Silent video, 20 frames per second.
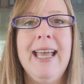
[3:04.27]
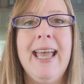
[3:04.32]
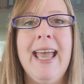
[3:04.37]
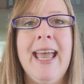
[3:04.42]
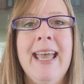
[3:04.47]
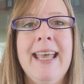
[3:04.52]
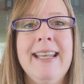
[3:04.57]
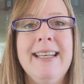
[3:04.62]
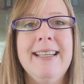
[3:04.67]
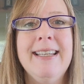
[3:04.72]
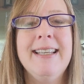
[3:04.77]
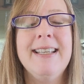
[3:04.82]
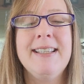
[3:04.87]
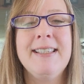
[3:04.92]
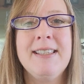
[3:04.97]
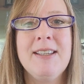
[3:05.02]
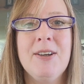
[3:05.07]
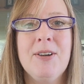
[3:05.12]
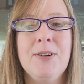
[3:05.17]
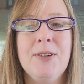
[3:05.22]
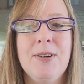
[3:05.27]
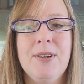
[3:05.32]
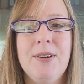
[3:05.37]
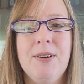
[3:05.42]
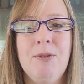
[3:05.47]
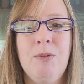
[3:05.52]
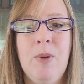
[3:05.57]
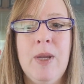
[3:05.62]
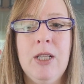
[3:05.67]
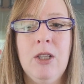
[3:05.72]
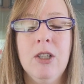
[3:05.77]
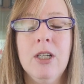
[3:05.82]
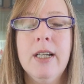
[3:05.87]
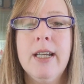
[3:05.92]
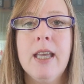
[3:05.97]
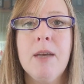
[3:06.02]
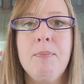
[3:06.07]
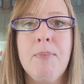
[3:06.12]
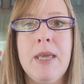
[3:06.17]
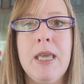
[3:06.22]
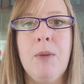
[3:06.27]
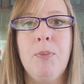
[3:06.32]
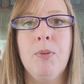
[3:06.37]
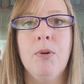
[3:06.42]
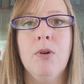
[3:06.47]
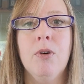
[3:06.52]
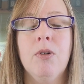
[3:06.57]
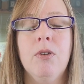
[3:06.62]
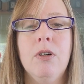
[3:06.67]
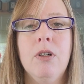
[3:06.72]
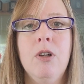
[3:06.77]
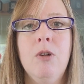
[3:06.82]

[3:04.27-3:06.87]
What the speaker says: And so we look at people